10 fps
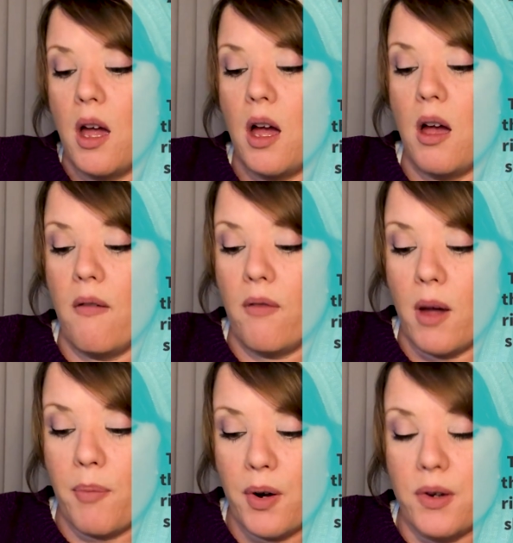of a
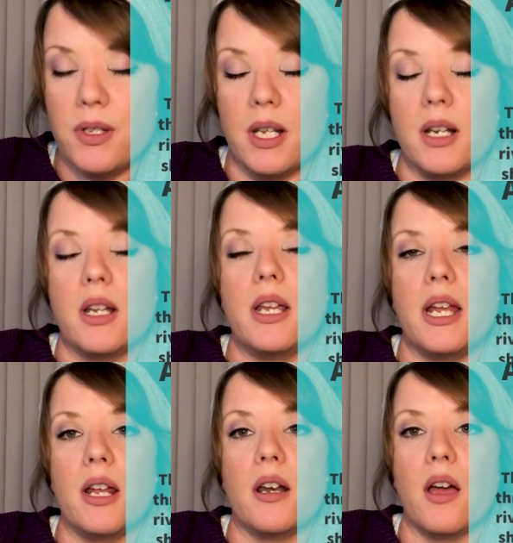person
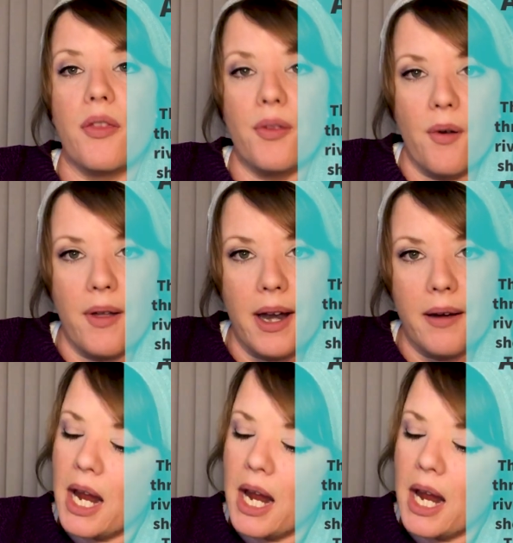in authority.